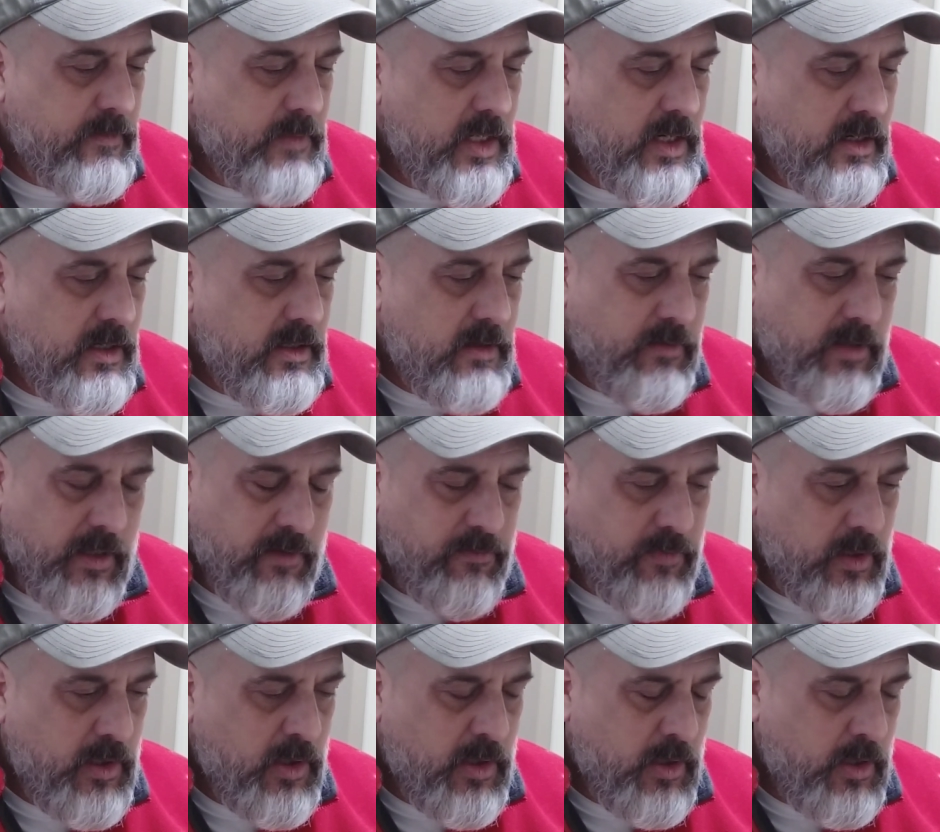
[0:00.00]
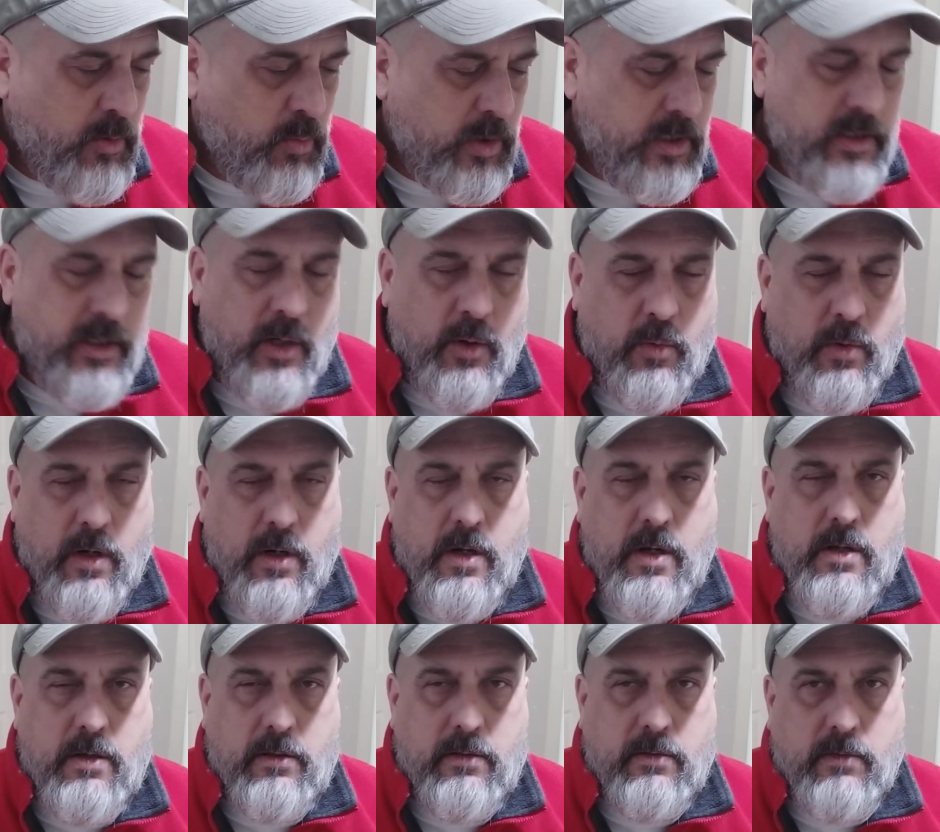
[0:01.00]
you know, if you wouldn't go
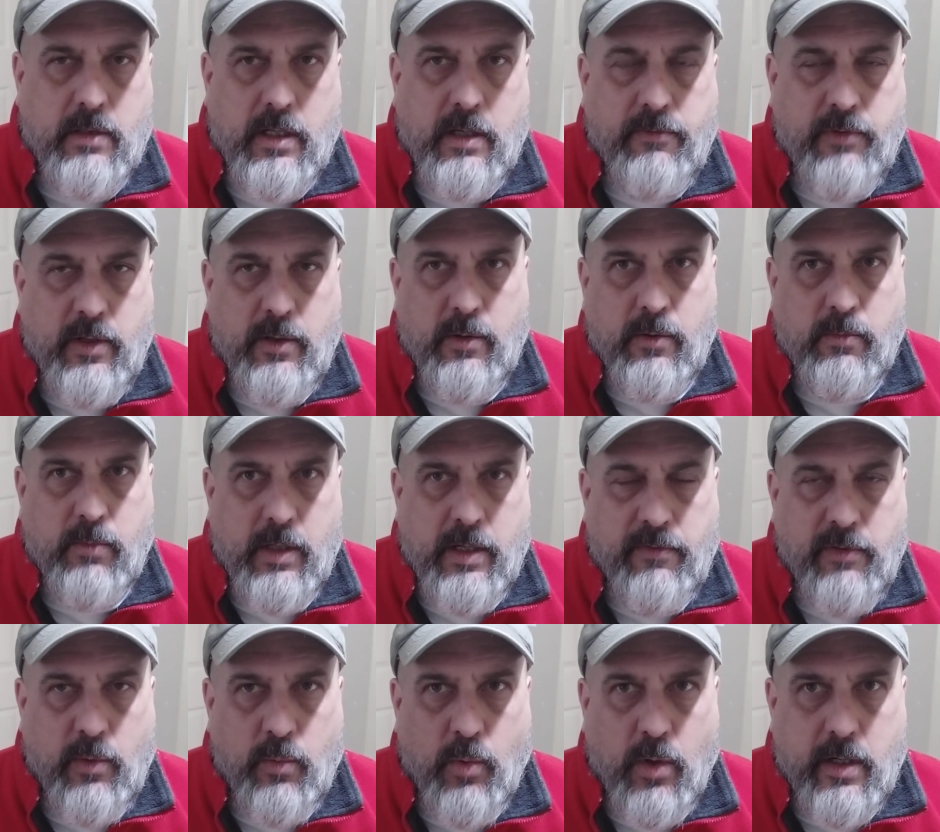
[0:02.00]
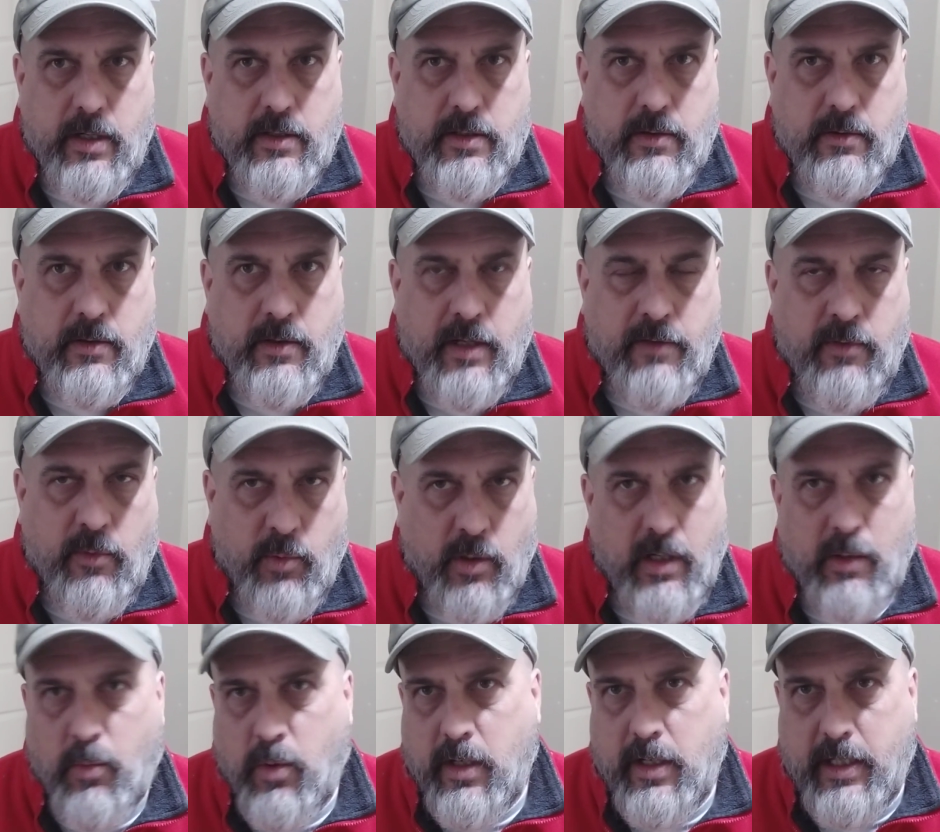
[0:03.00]
wrong if you
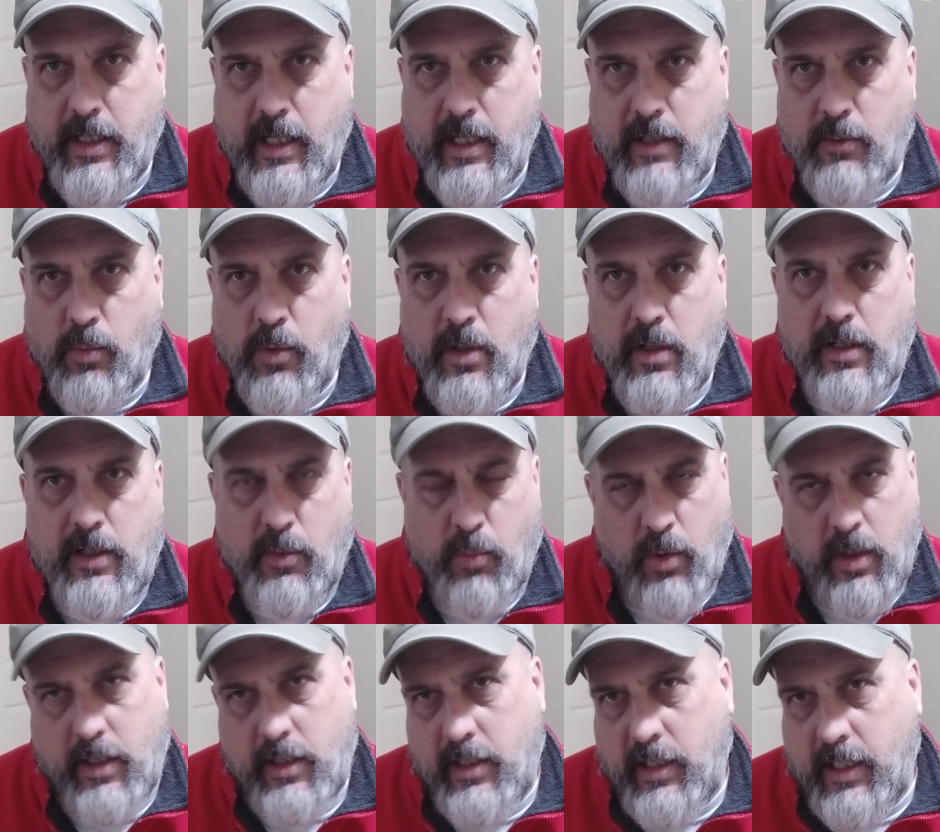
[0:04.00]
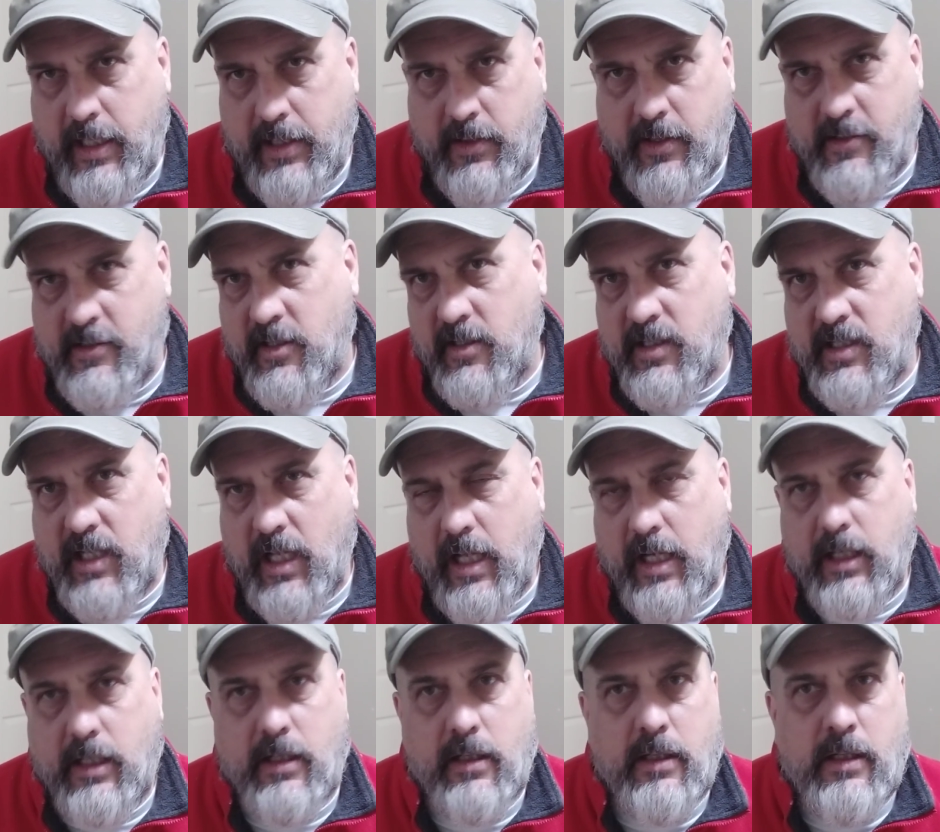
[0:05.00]
really wanted to get one, you wanted to get this
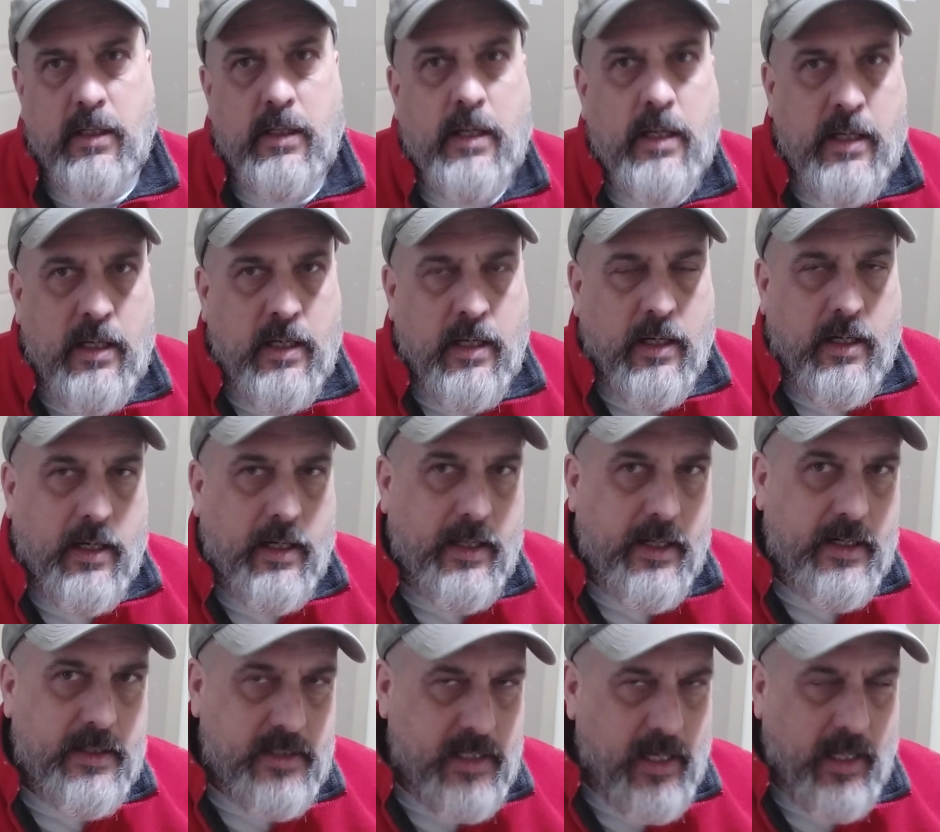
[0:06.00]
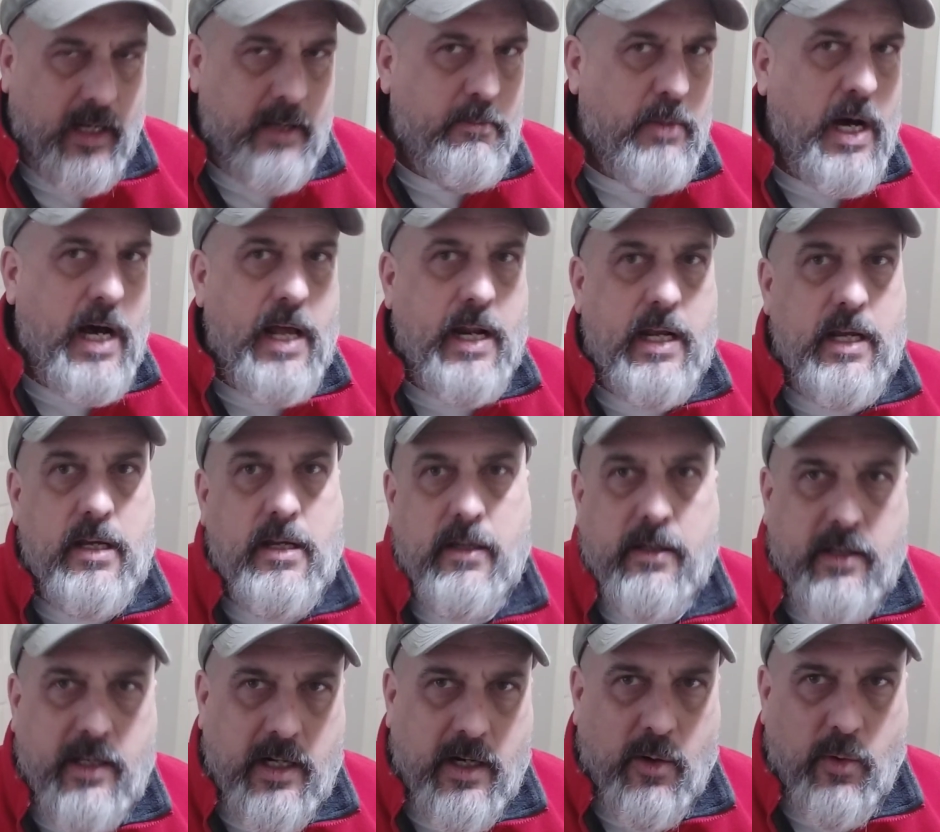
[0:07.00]
aesthetic in a telly body,
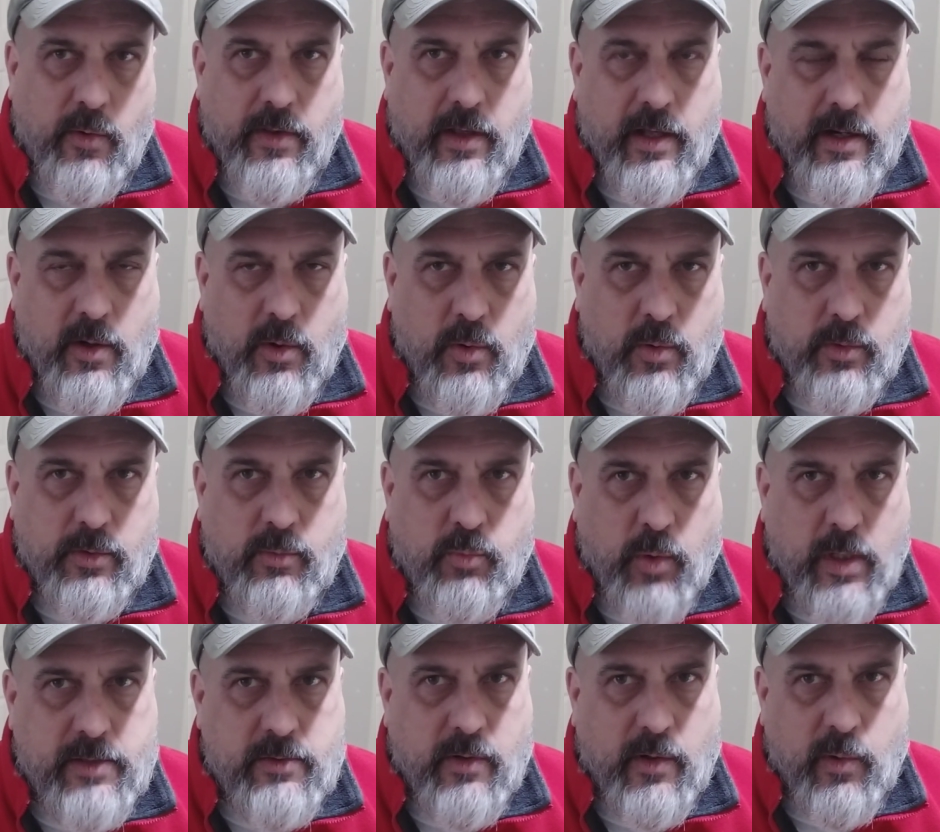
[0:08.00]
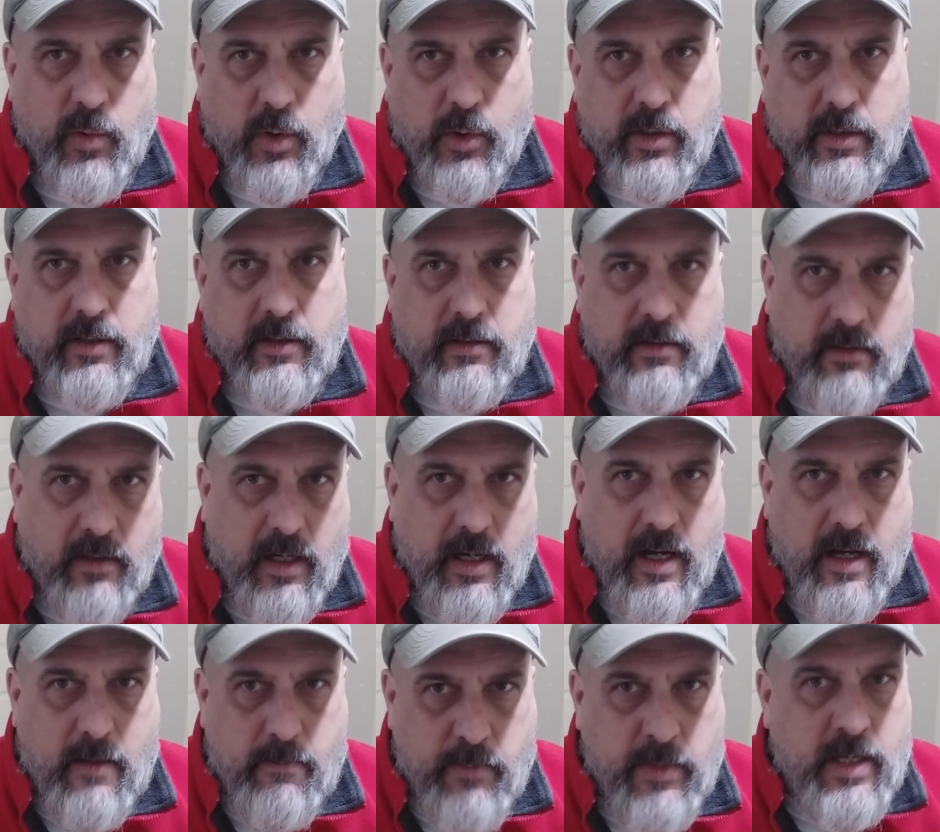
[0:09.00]
you know, an old retro look.
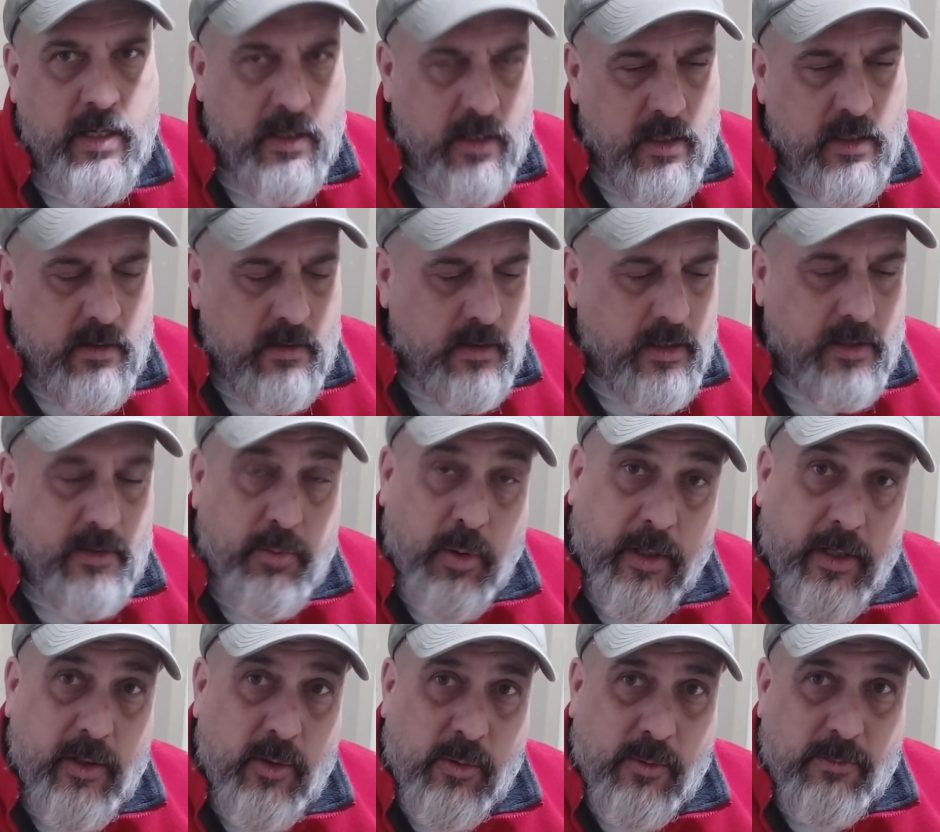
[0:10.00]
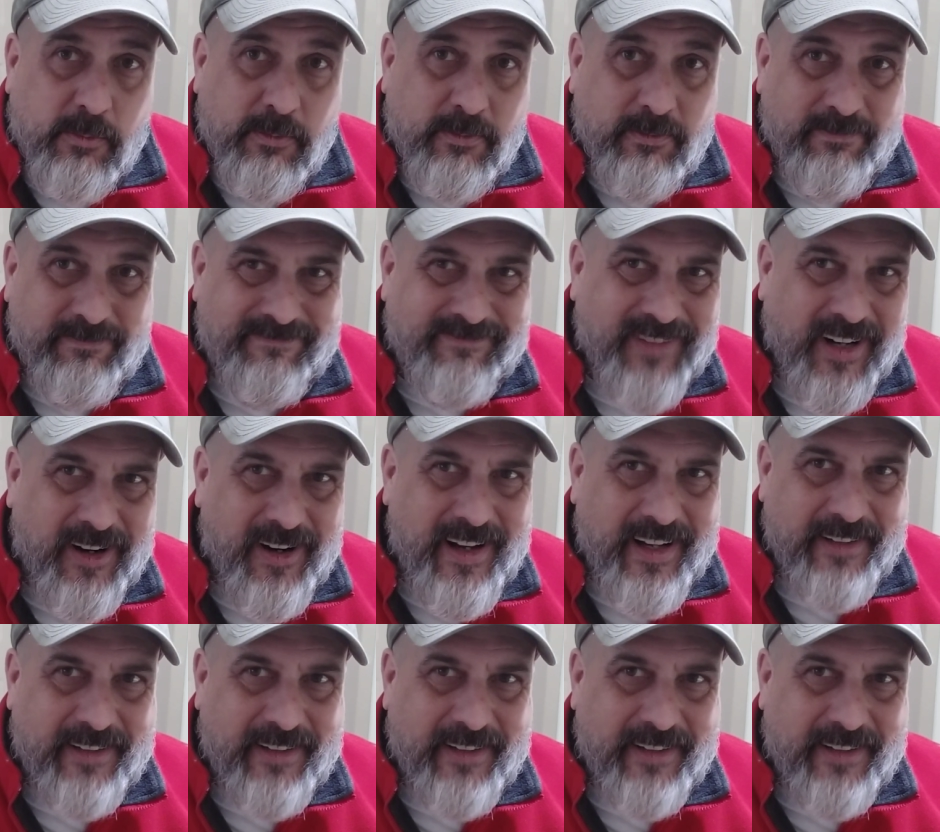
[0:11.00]
It's pretty cool. All